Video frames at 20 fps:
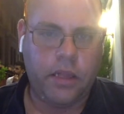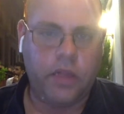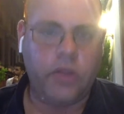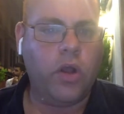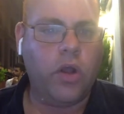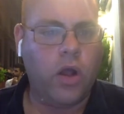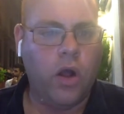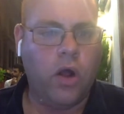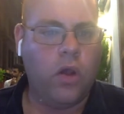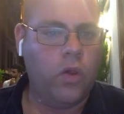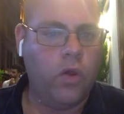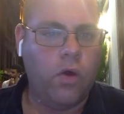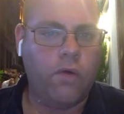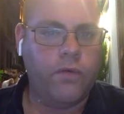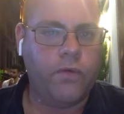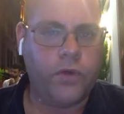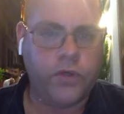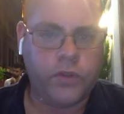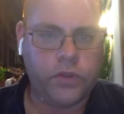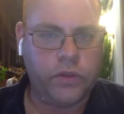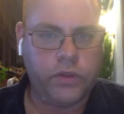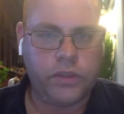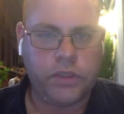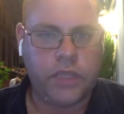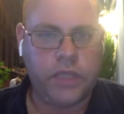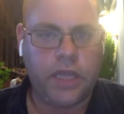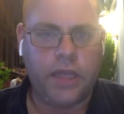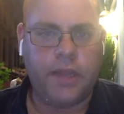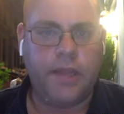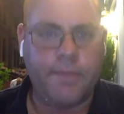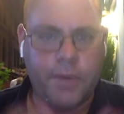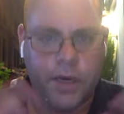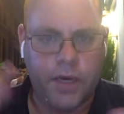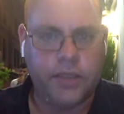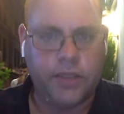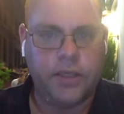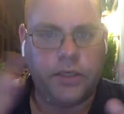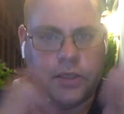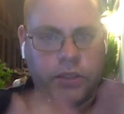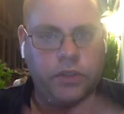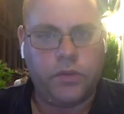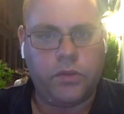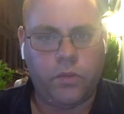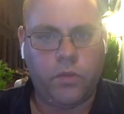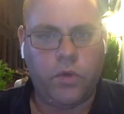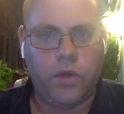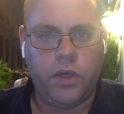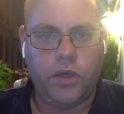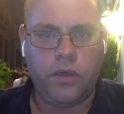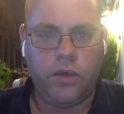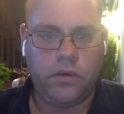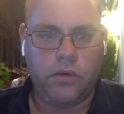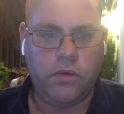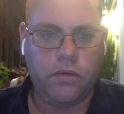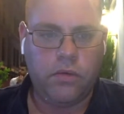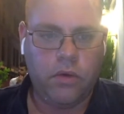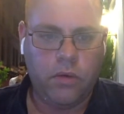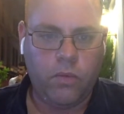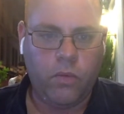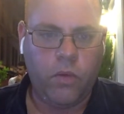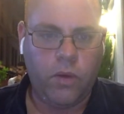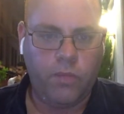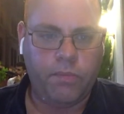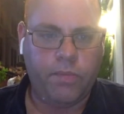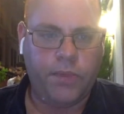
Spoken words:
look all over, so it's not limited to just one